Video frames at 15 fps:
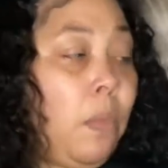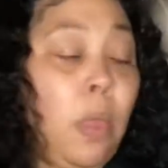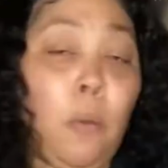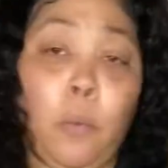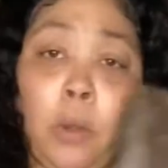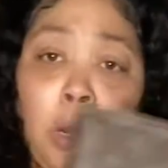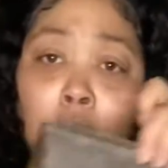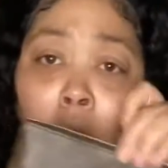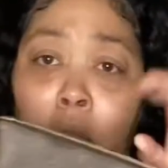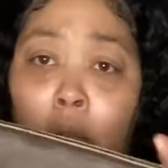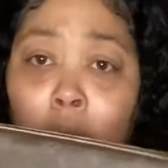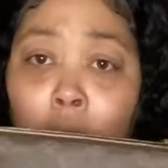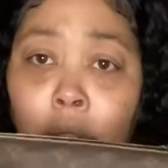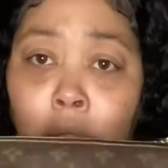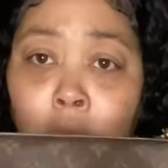wear
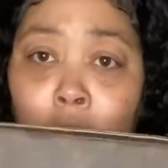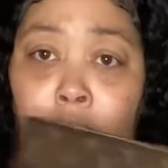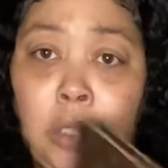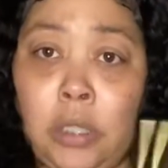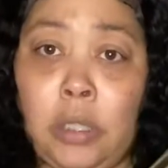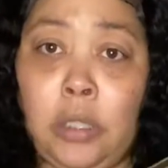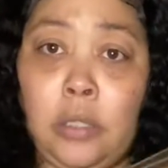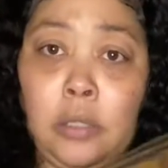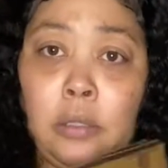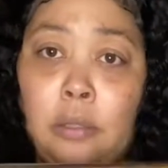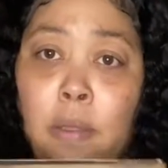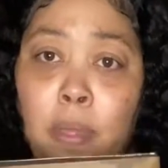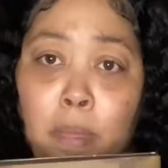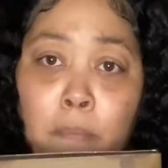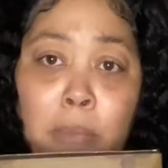on this
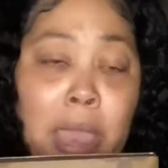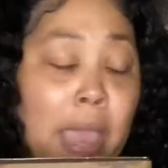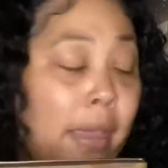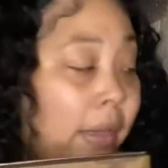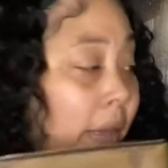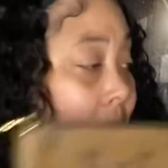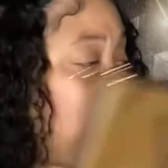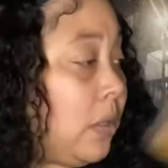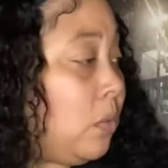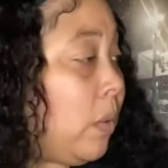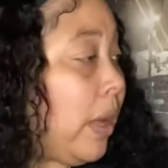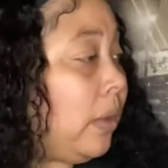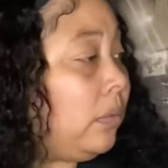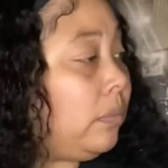bag as well.